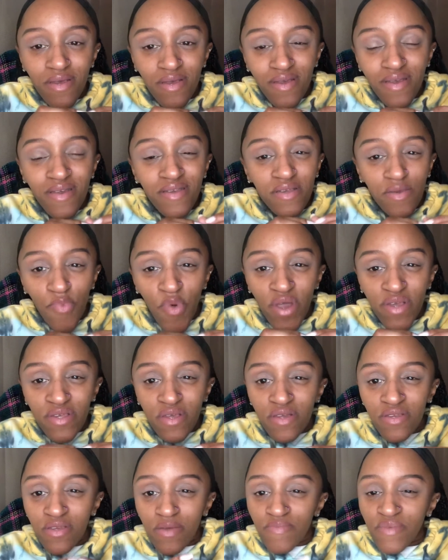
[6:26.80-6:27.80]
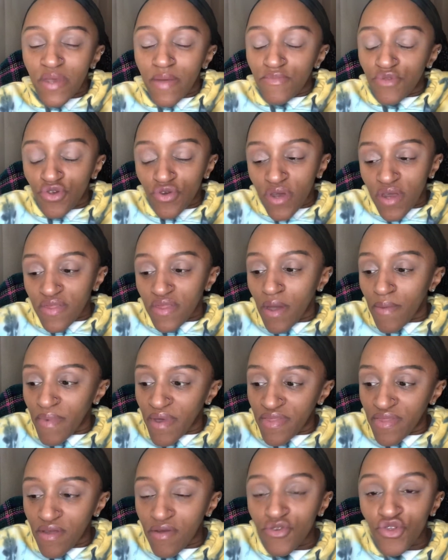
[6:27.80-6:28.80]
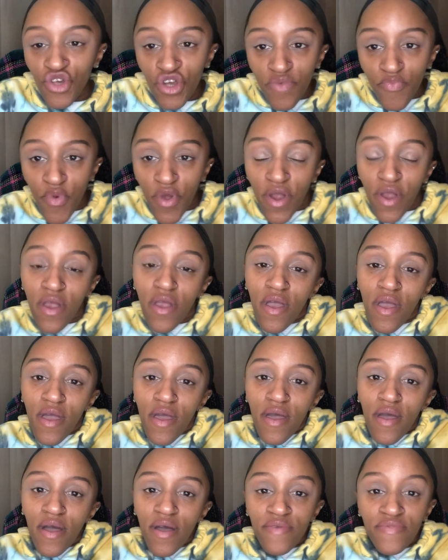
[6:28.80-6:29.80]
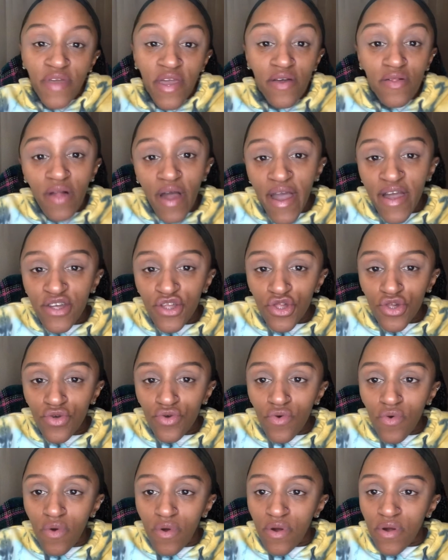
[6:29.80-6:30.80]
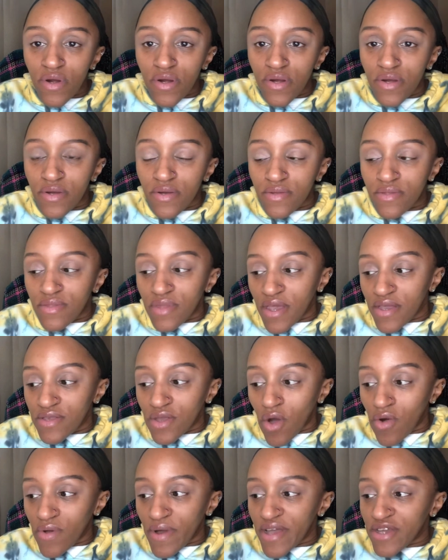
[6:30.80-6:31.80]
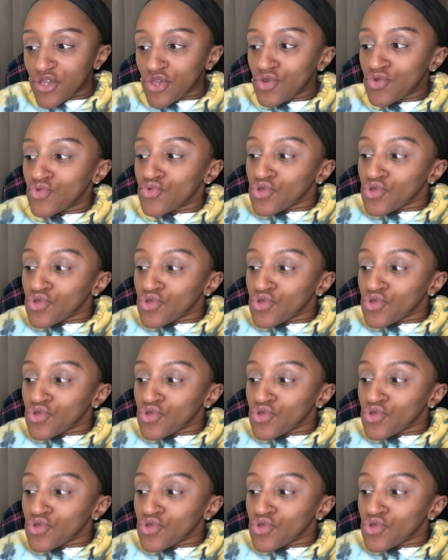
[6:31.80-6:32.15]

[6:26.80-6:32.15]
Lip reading: It depends on, sometimes you get them and they're cheaper and they last you, or they don't last you.